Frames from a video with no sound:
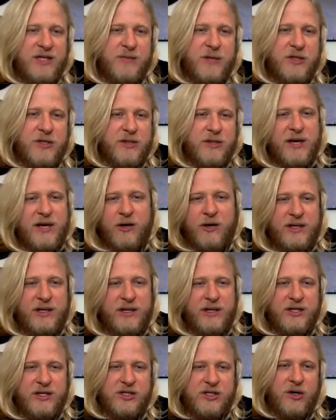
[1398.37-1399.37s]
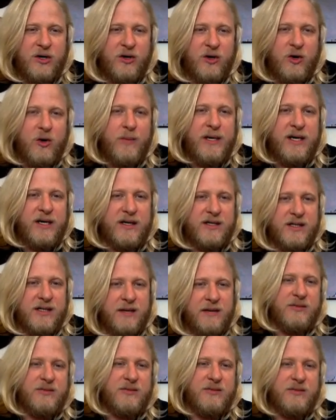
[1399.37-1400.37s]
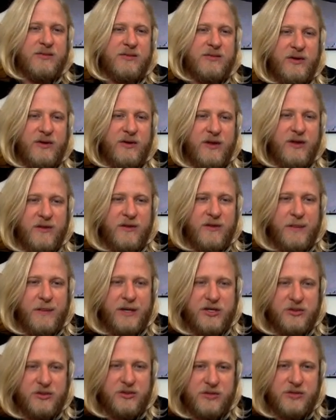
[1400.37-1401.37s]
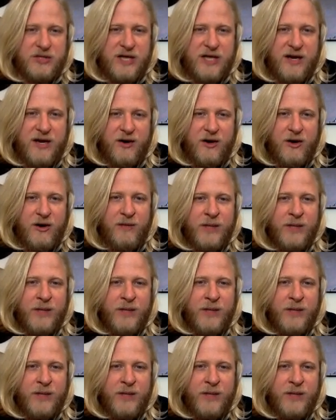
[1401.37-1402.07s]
pictures, I'm not going to read this article because it's really the pictures say it all.